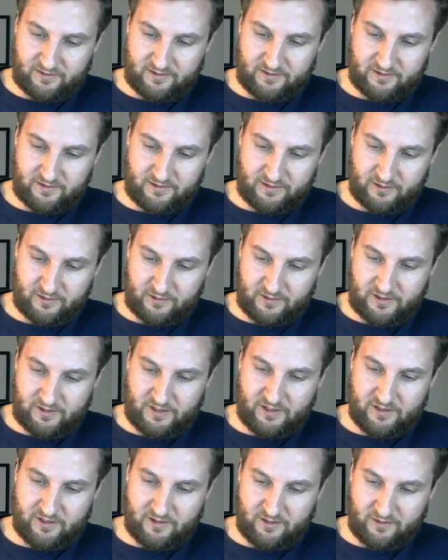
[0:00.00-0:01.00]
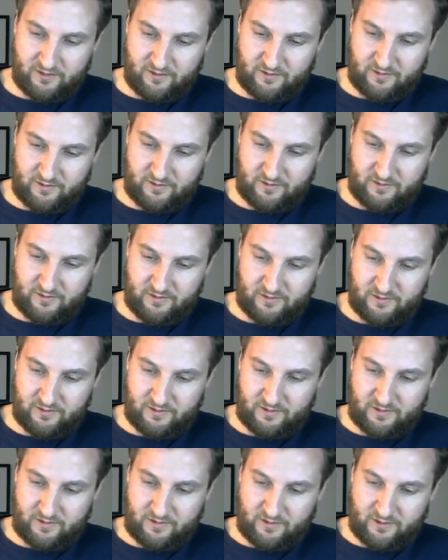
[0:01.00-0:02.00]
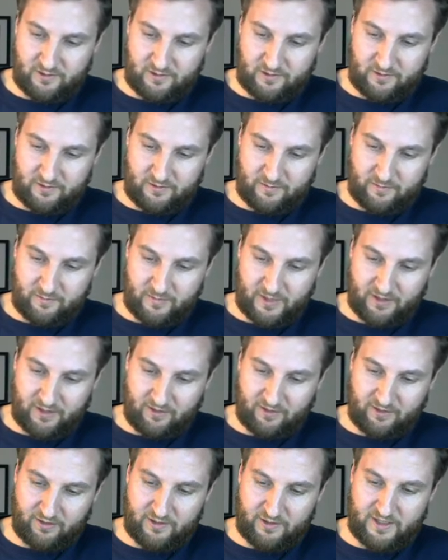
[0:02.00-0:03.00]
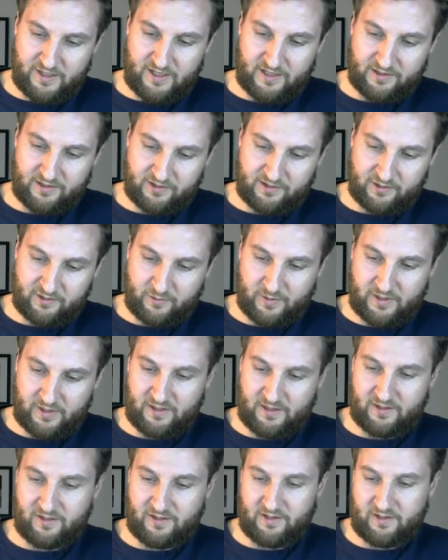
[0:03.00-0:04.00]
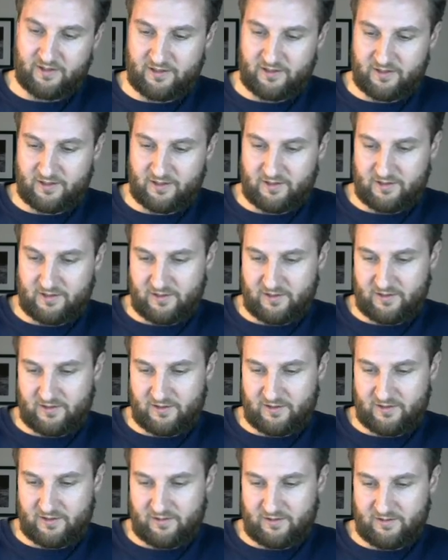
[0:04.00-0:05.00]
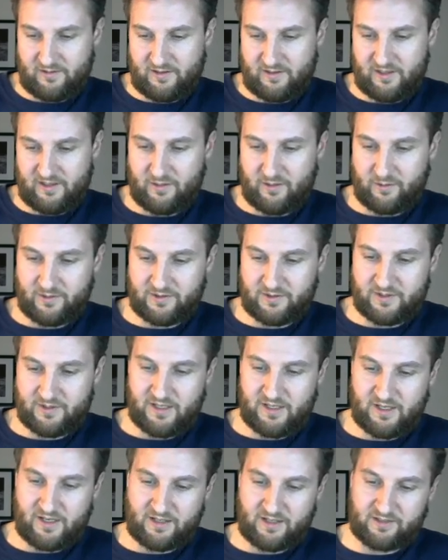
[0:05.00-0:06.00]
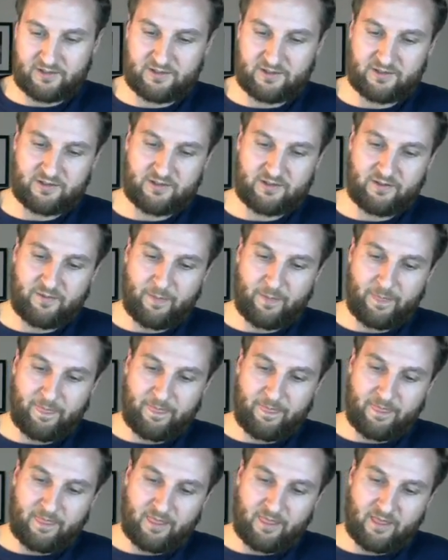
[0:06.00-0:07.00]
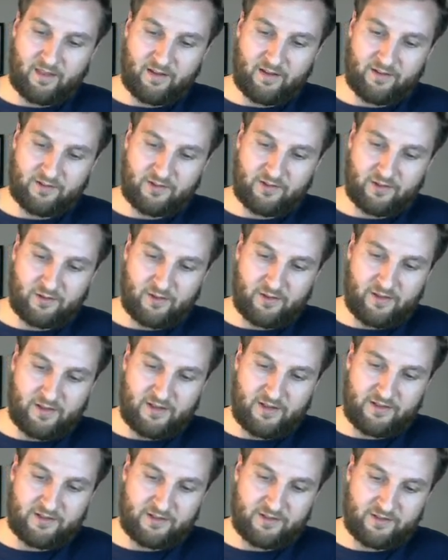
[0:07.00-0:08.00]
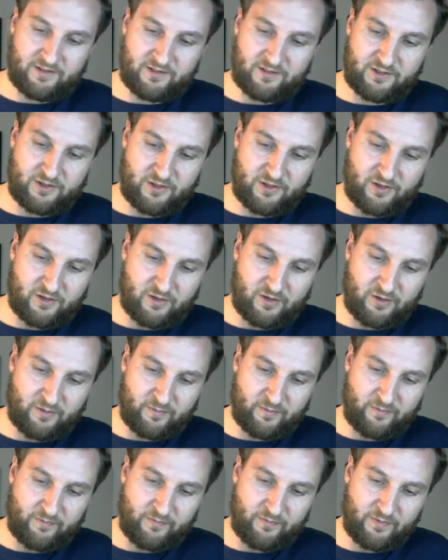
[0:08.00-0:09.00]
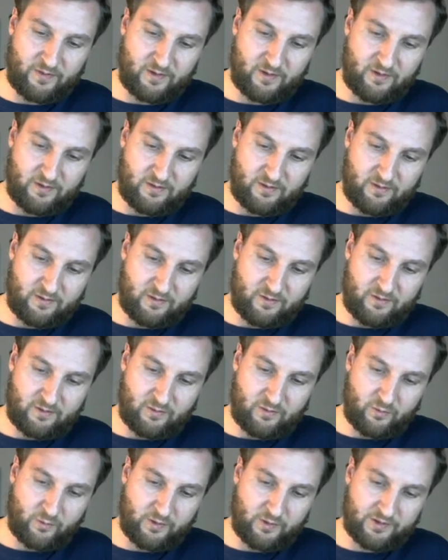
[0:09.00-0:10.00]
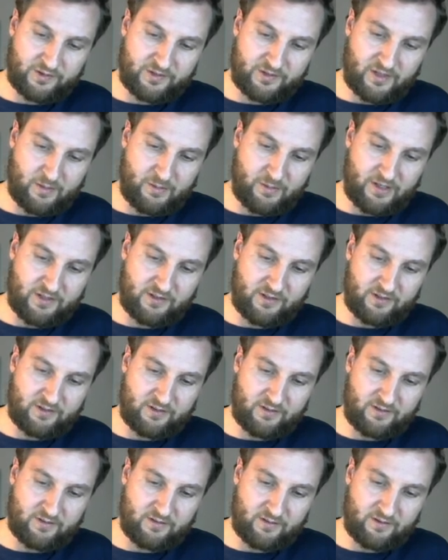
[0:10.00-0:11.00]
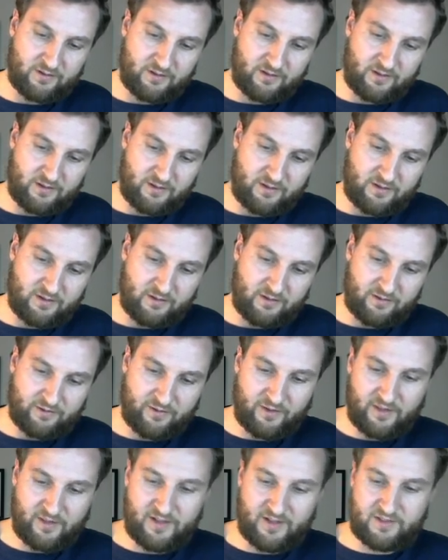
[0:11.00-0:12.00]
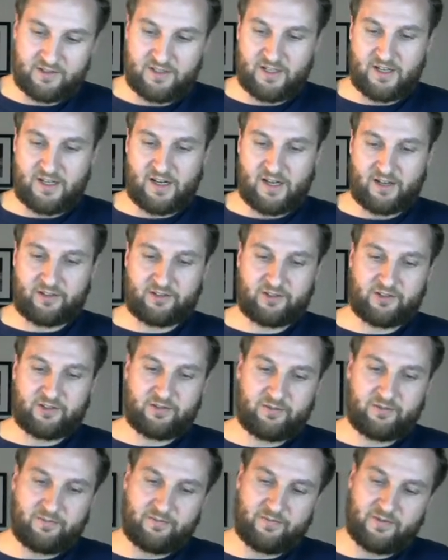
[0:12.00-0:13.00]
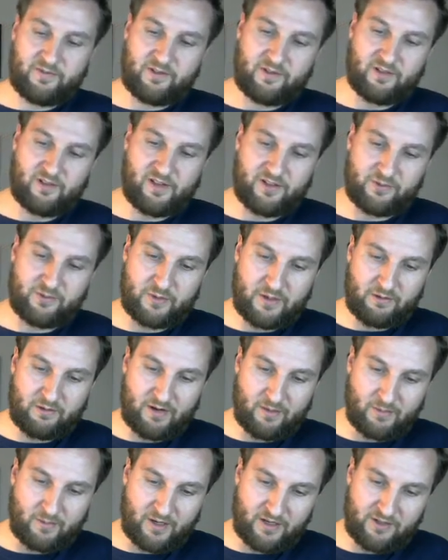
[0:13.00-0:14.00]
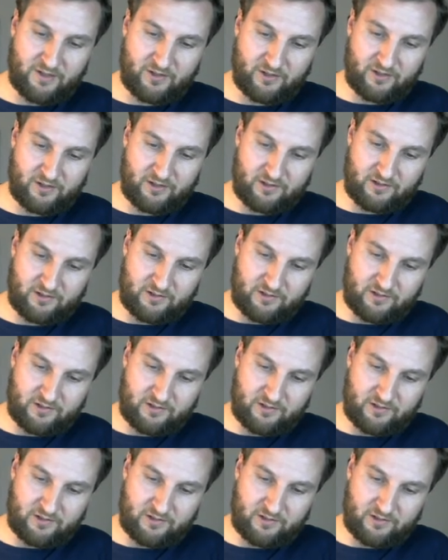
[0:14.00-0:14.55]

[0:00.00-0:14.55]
so du by 3x squared equals dx, and so this term will sub in for this dx. So let's rewrite my integral.